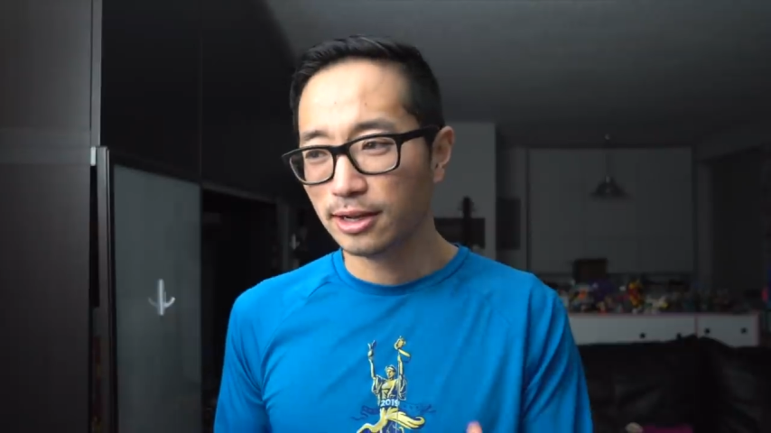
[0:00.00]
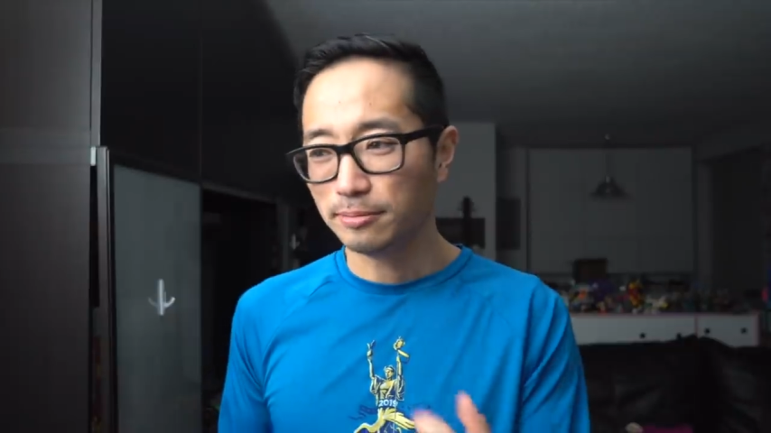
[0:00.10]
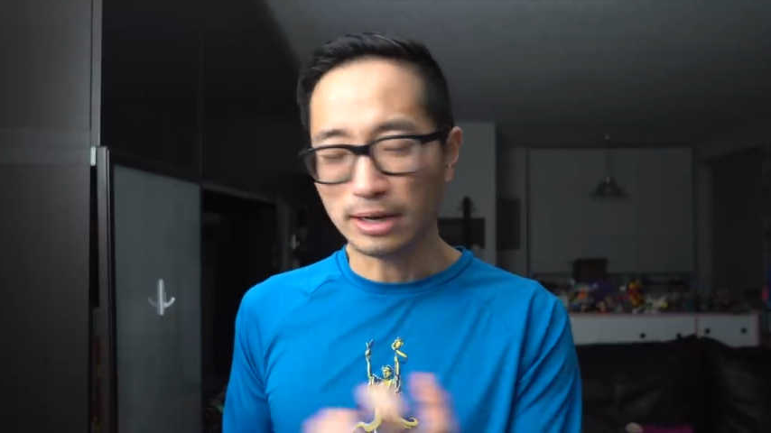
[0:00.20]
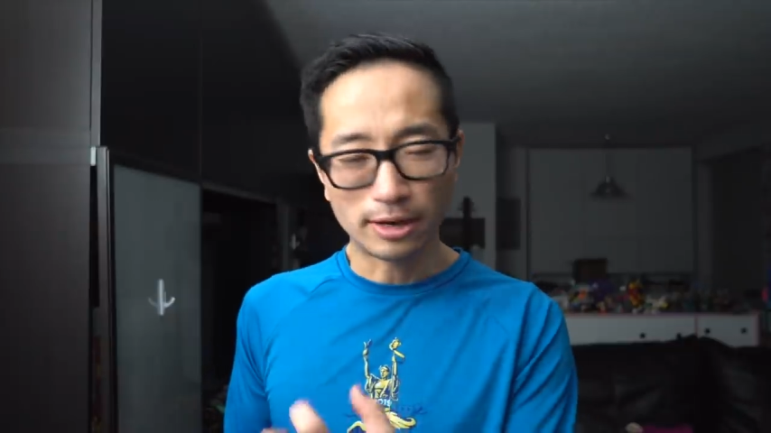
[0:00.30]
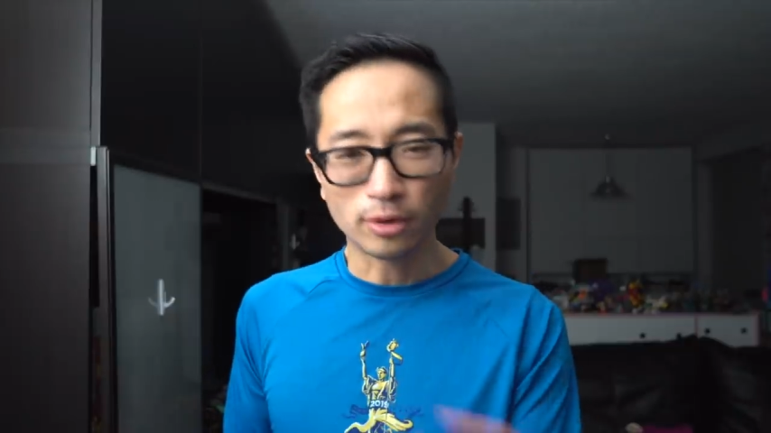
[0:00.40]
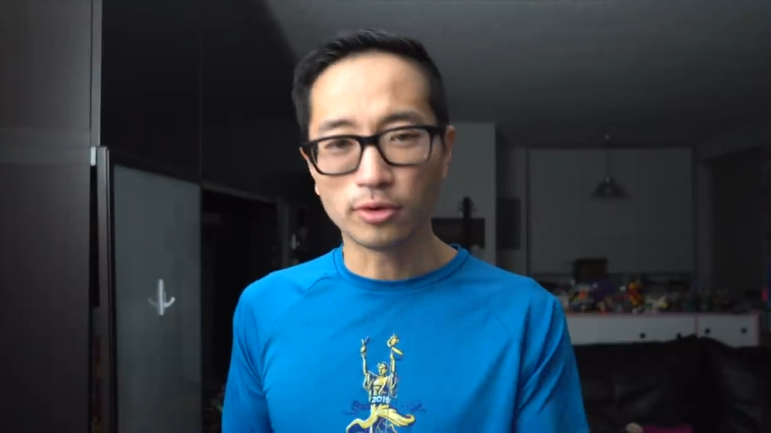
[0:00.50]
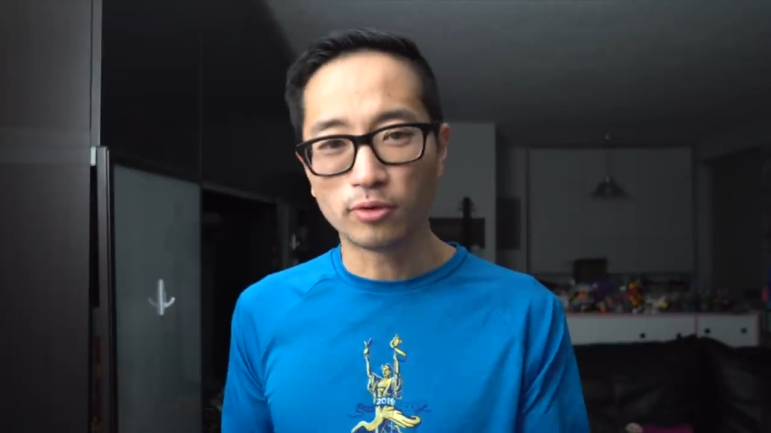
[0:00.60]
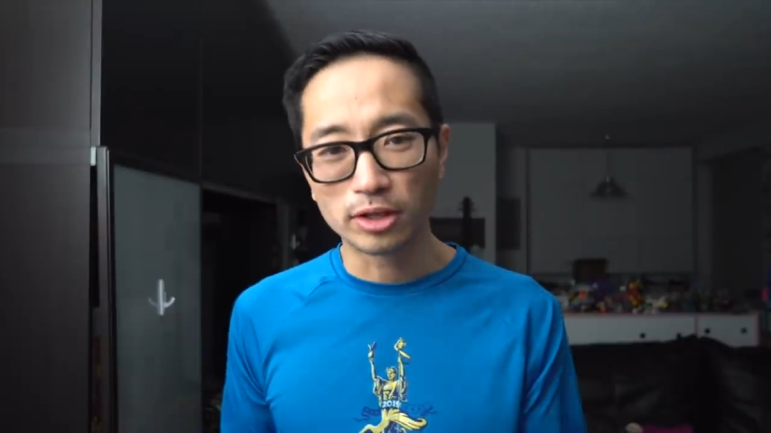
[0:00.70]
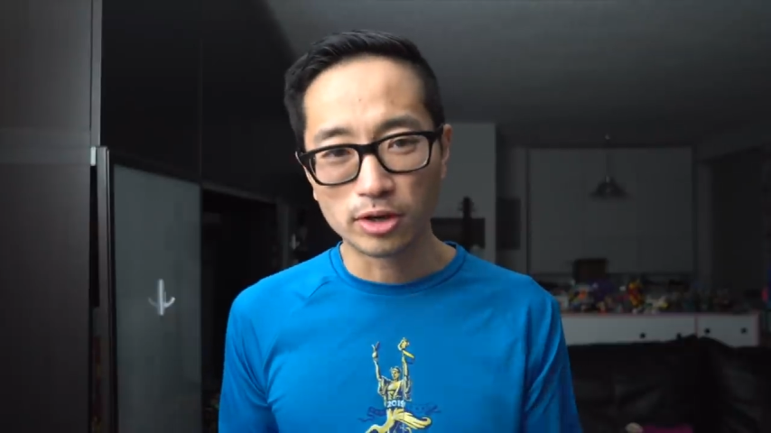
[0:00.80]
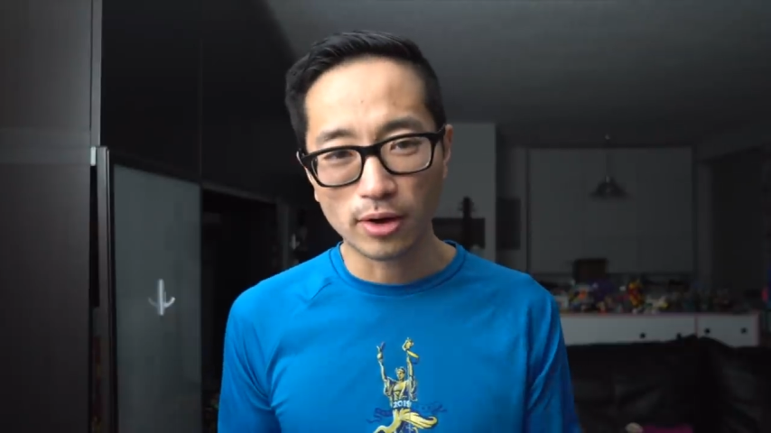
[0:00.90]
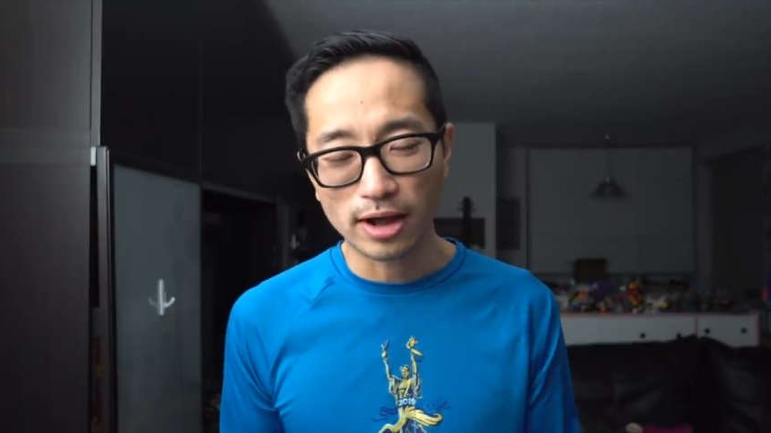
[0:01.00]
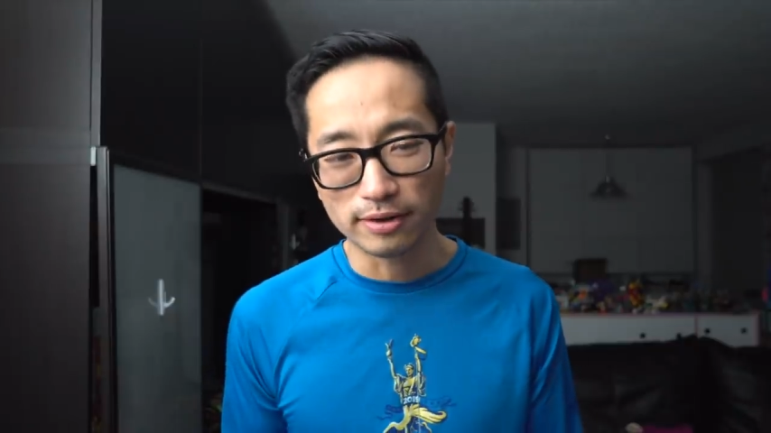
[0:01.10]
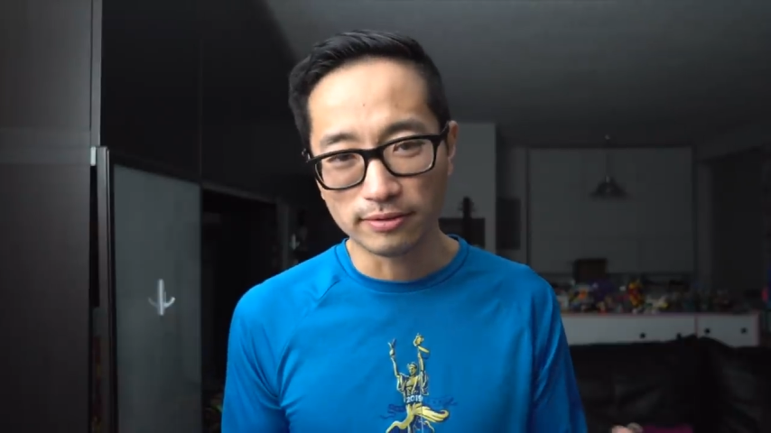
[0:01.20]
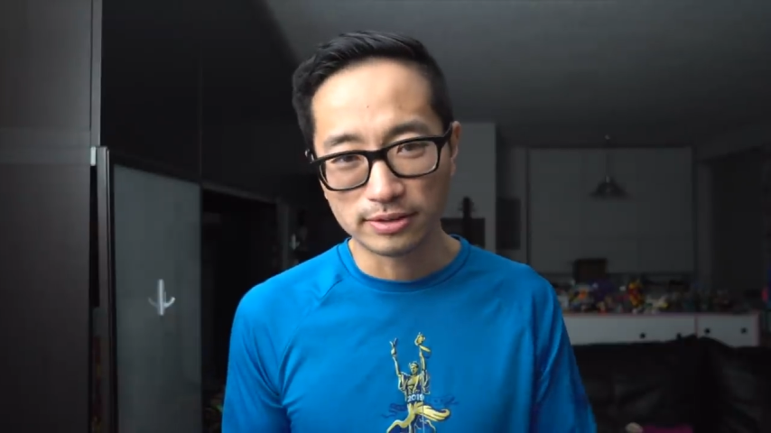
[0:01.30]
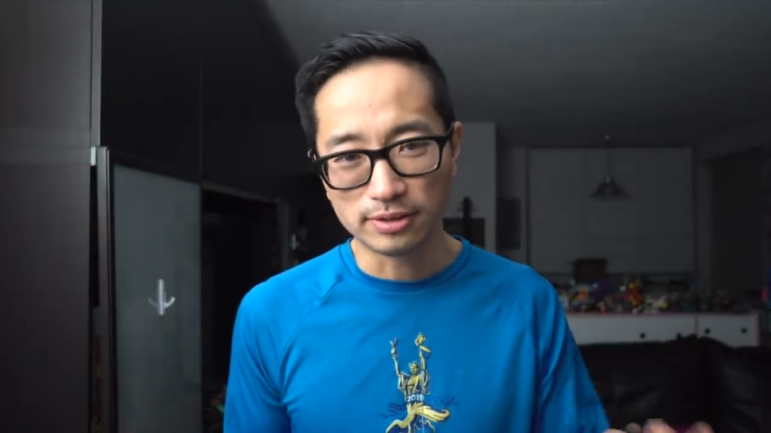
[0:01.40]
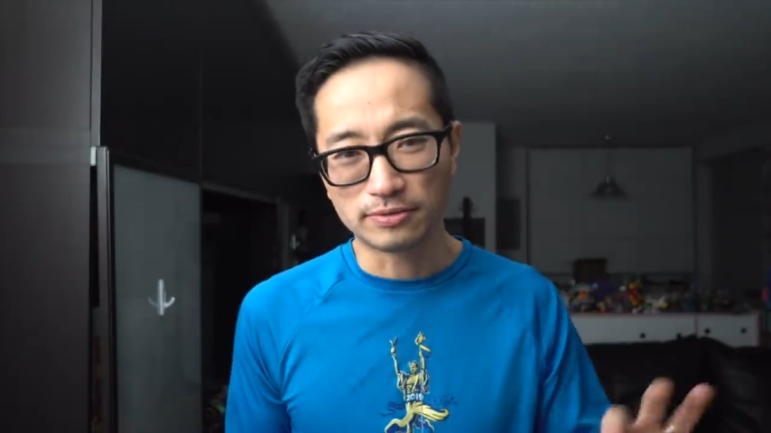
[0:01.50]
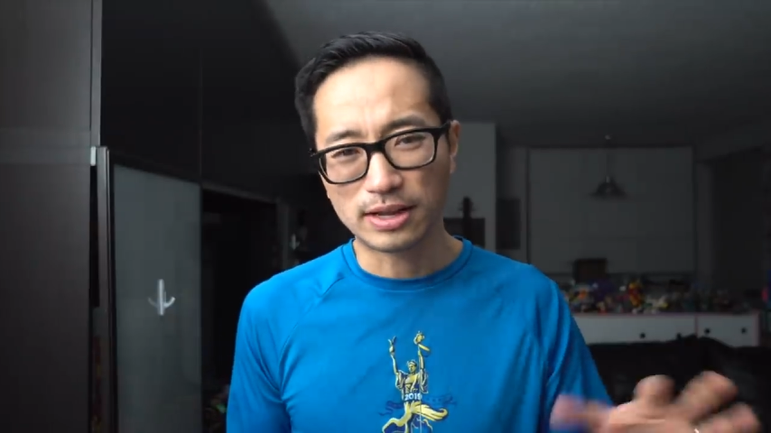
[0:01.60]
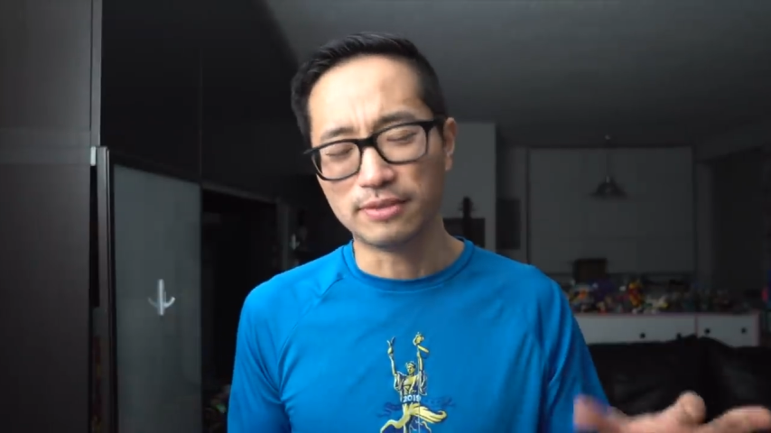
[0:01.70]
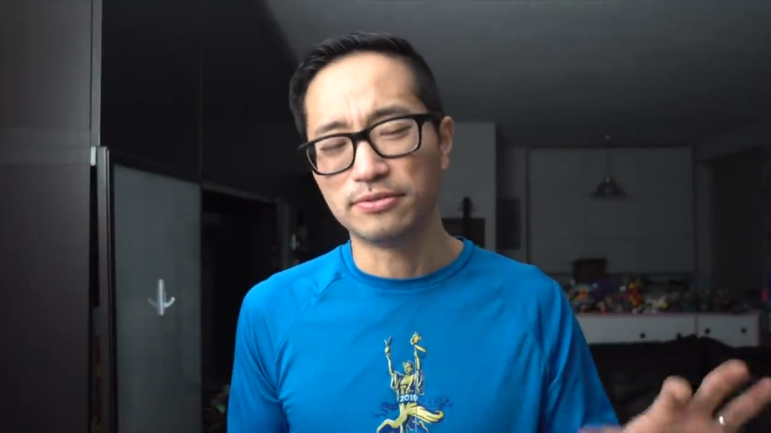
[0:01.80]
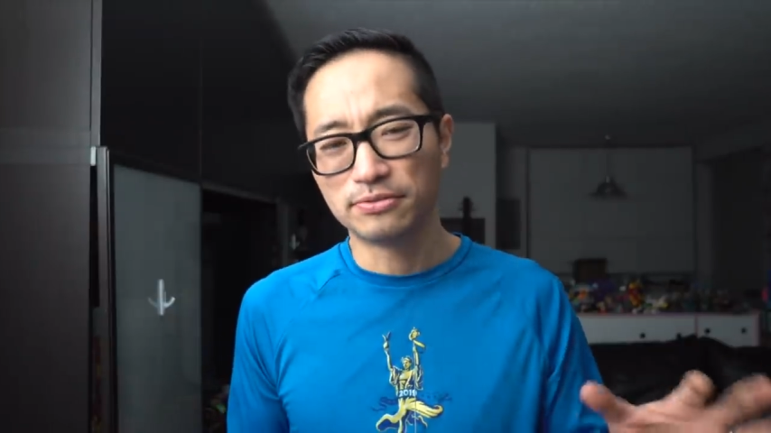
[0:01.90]
but I don't really know how to, to
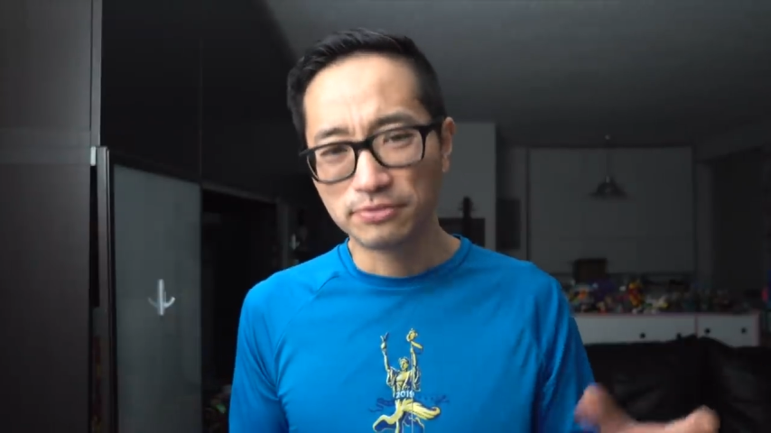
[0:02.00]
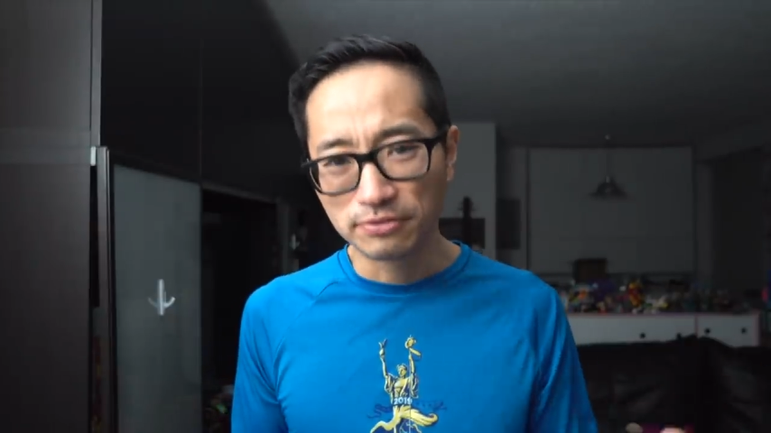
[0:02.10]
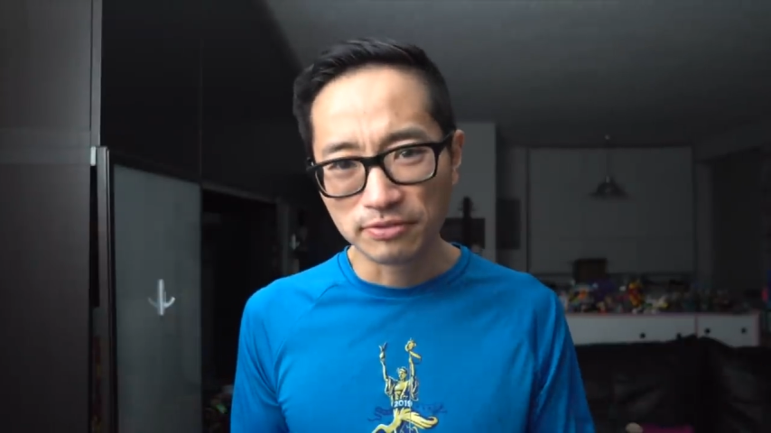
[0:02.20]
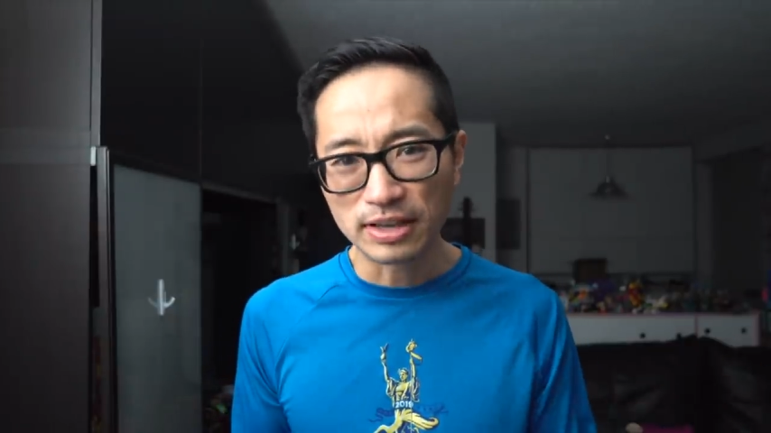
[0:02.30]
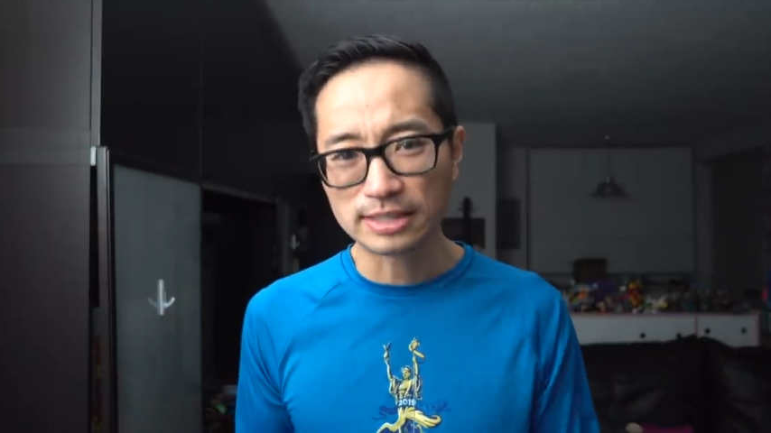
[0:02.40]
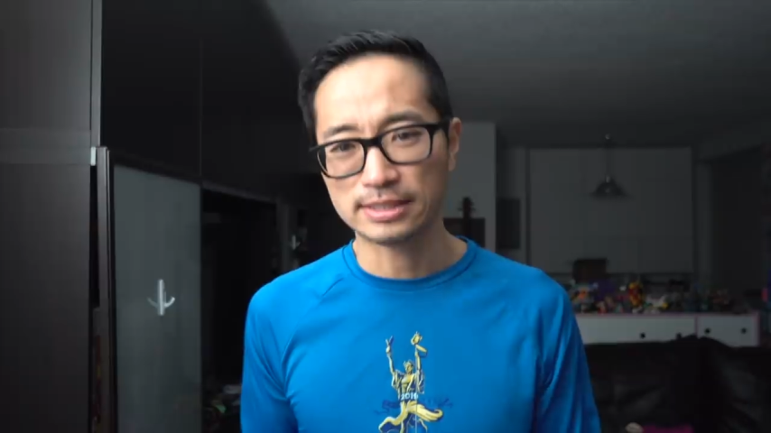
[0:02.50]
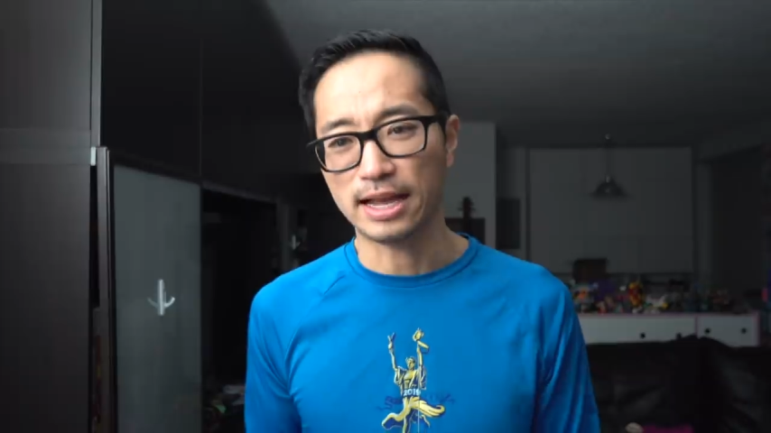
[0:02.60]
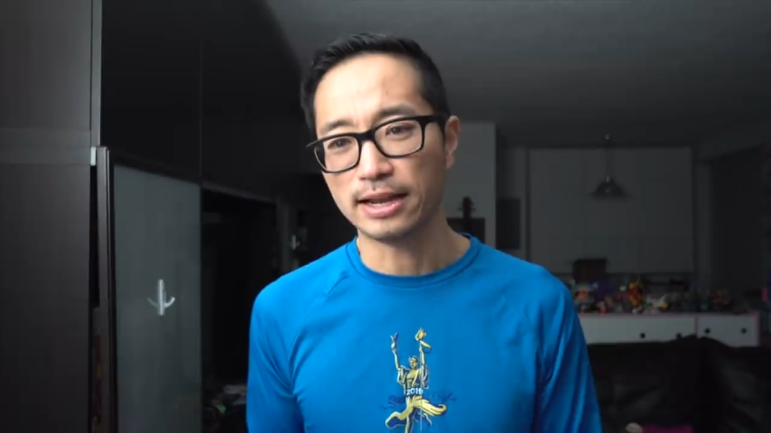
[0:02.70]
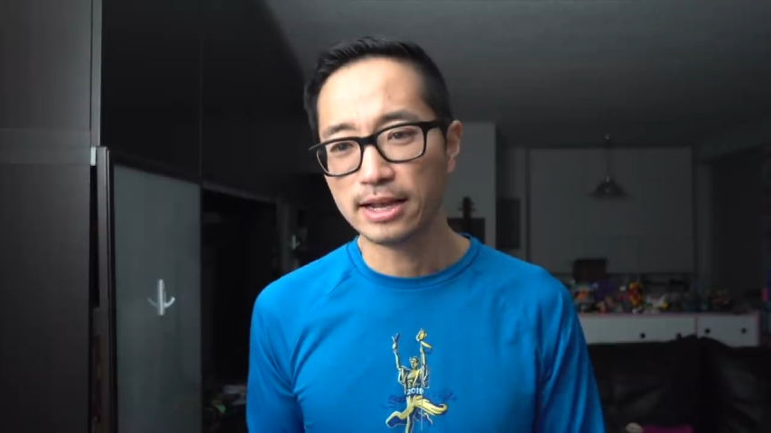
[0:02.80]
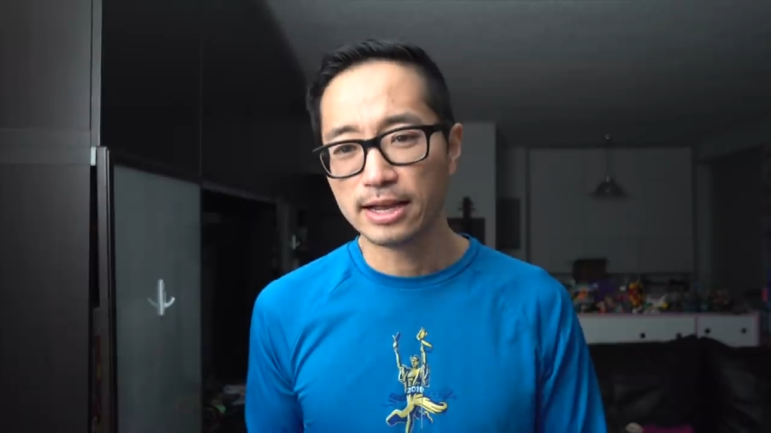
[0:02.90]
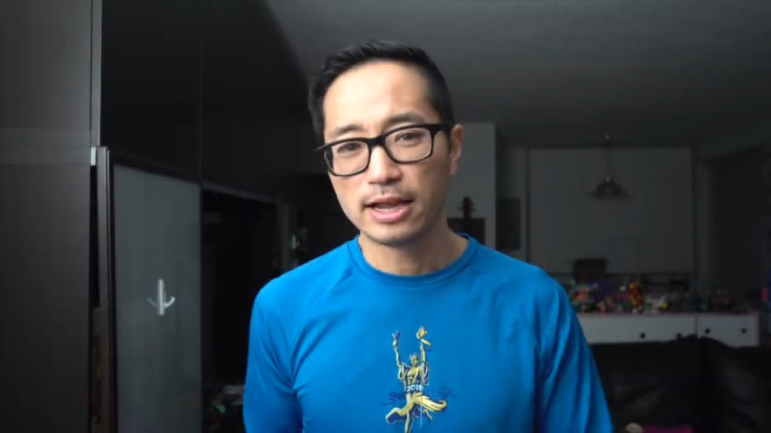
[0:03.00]
kind of fix that.